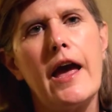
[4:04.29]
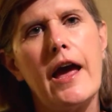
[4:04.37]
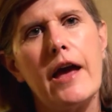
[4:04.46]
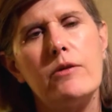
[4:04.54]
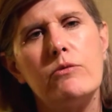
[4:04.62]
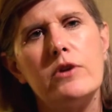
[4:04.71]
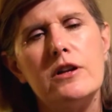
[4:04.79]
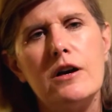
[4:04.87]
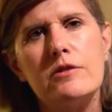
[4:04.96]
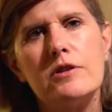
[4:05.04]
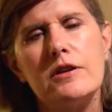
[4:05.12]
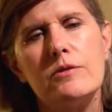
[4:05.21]
And we
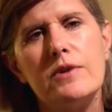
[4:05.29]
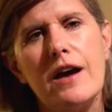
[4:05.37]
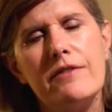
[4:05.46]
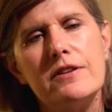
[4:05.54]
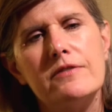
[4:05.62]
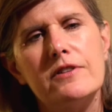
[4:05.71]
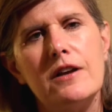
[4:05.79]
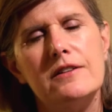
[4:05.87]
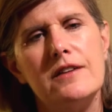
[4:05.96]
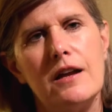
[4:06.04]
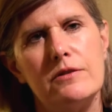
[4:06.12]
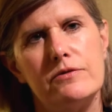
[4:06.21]
don't we haven't even
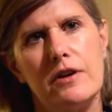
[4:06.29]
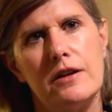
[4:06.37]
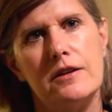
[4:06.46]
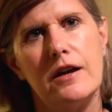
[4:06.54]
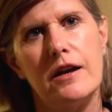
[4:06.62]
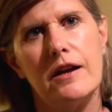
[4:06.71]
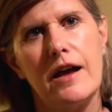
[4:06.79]
identified yet